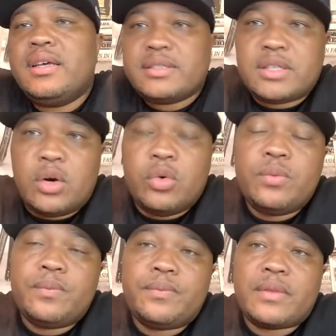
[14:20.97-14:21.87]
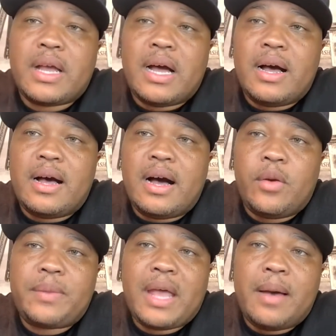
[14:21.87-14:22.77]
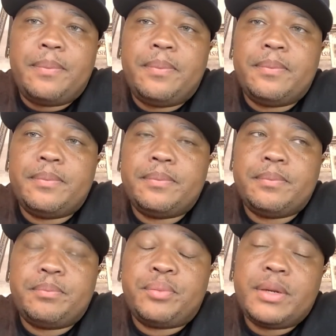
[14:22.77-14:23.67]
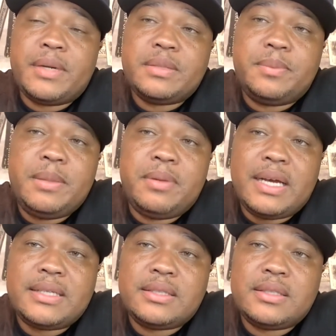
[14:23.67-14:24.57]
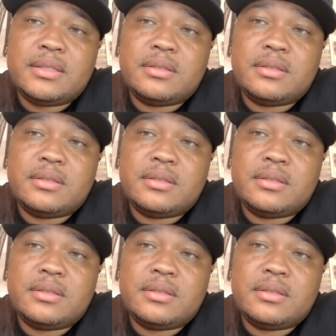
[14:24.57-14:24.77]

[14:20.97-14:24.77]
So I hope y'all pretty much be blessed.